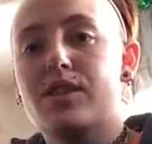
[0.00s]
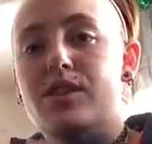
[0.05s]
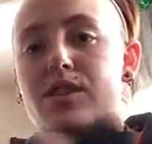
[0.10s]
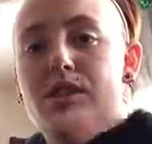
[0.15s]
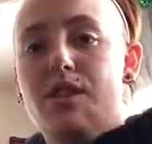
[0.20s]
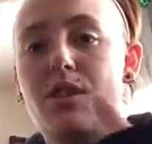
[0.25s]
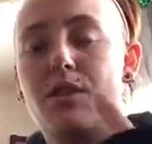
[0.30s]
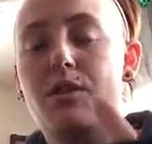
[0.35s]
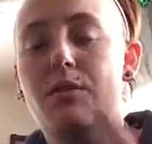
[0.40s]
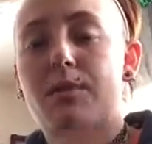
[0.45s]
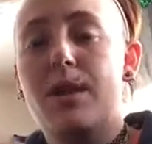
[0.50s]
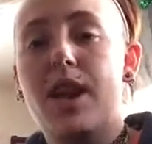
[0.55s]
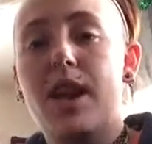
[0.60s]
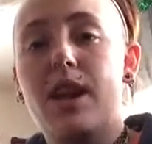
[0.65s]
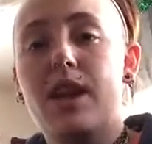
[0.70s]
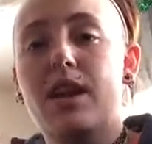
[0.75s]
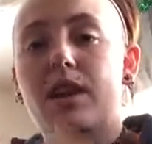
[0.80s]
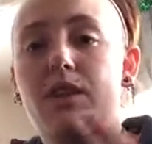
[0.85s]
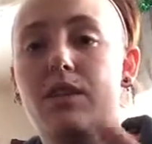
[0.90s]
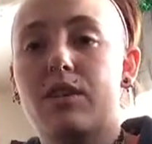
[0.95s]
Just show them,
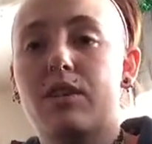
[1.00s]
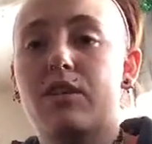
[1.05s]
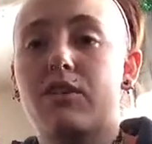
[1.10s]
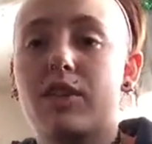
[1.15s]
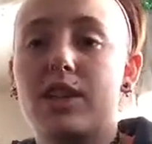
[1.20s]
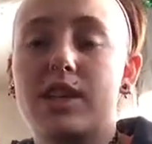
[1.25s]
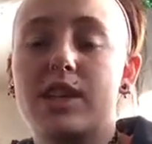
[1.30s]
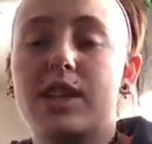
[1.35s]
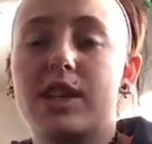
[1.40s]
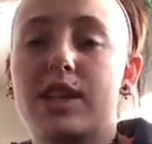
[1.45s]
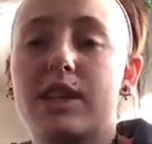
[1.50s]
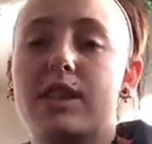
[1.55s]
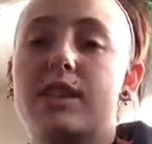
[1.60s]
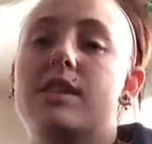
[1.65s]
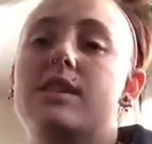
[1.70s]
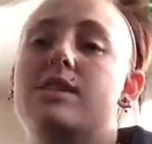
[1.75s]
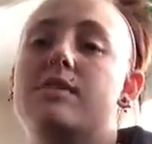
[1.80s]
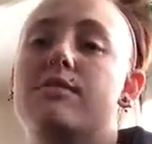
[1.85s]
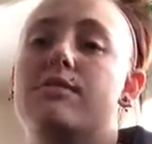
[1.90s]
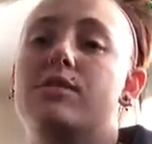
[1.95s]
hey, you're going to get
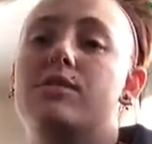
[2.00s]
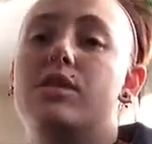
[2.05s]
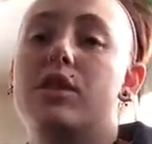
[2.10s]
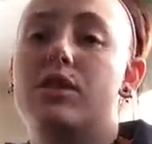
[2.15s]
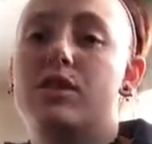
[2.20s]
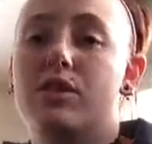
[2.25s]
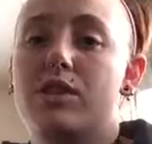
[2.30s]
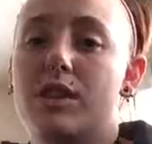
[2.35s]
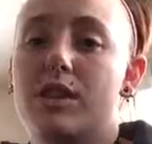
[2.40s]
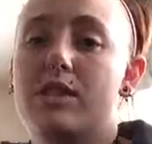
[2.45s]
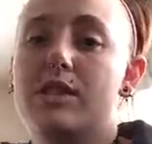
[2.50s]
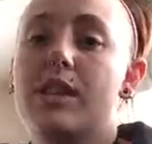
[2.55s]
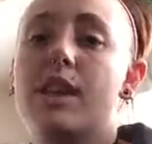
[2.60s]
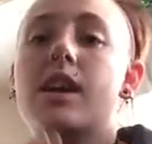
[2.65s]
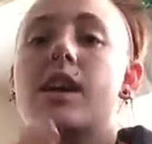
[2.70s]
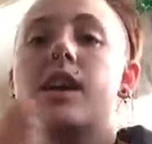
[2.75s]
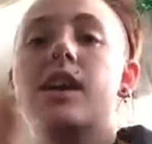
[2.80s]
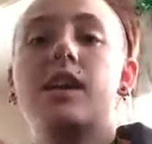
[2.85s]
this if you touch this.